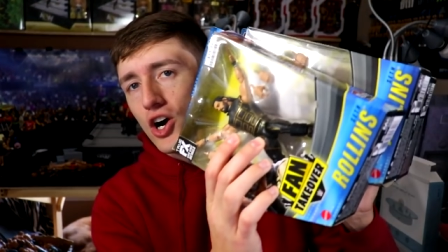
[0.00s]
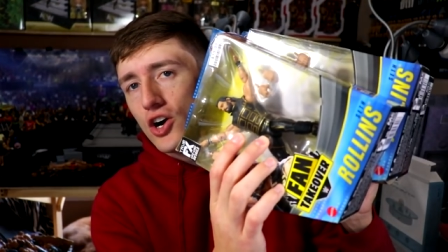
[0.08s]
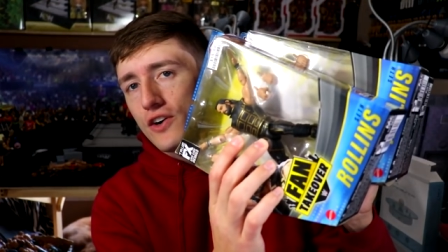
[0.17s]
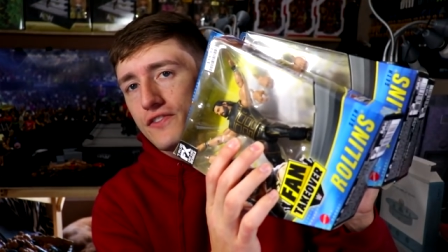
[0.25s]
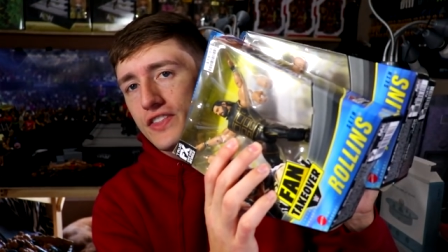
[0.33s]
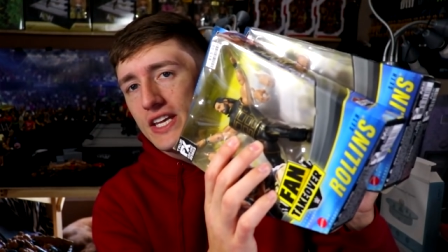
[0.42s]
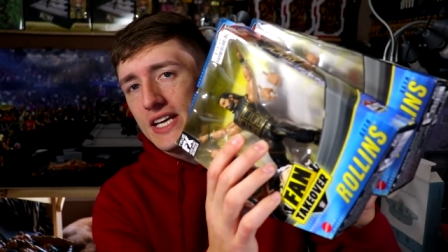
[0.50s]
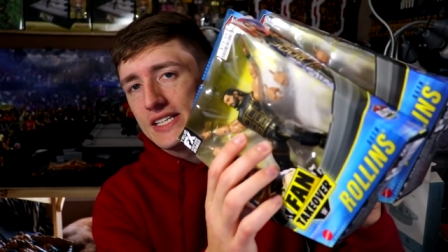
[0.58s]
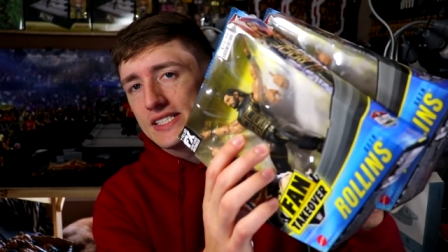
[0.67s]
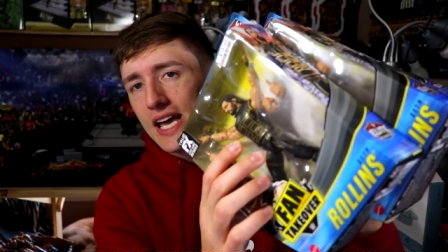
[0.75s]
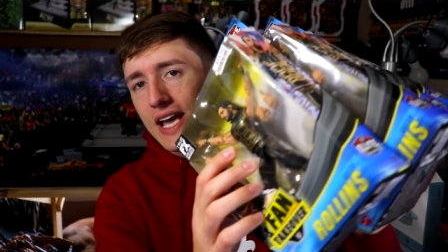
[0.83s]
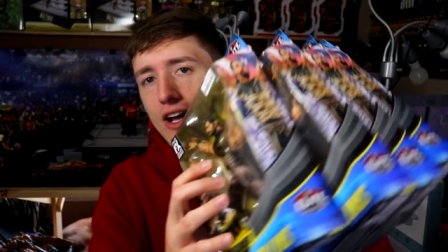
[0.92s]
of
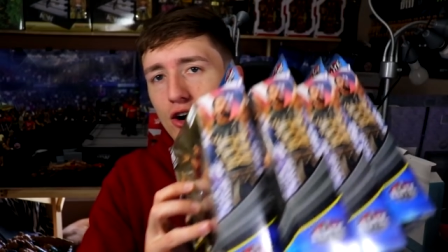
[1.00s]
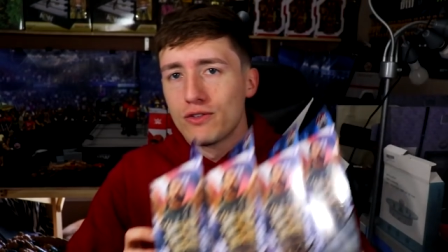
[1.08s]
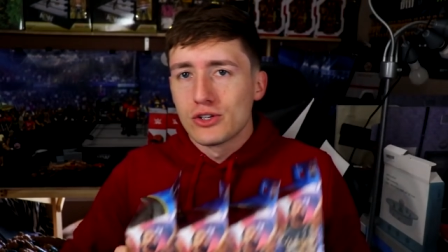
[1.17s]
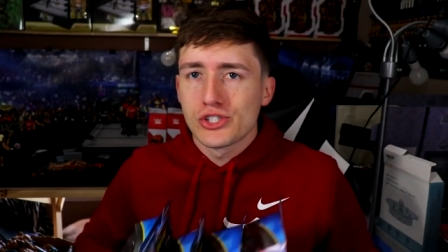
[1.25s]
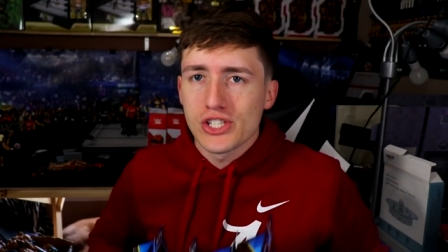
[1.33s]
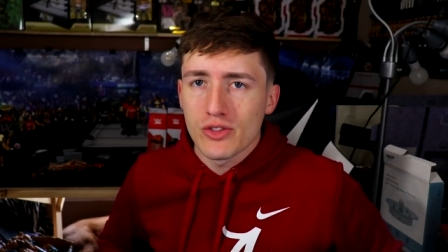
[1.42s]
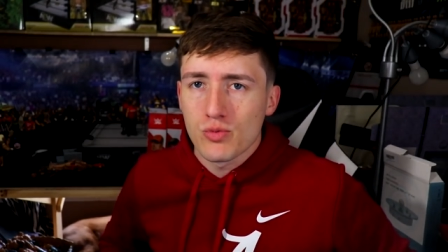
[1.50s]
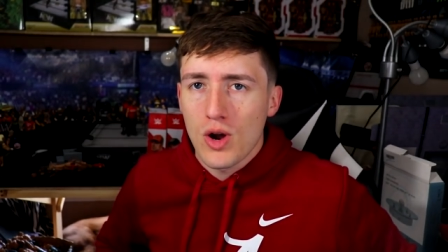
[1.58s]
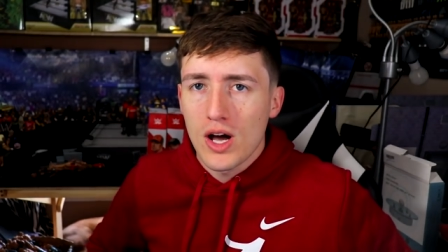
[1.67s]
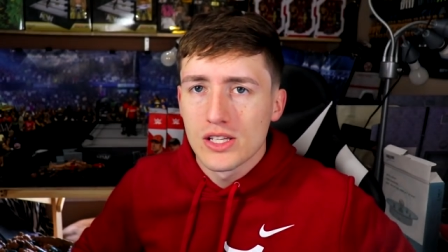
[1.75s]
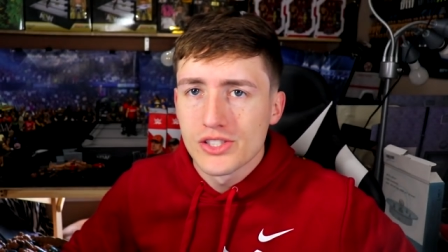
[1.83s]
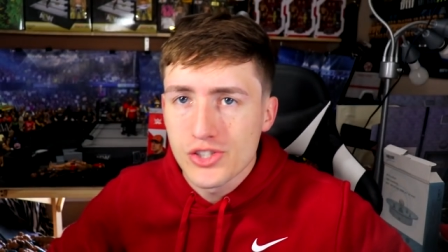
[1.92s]
the Takeover Seth
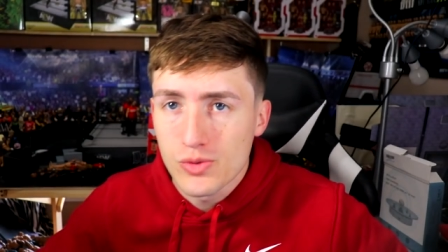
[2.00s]
Rollins.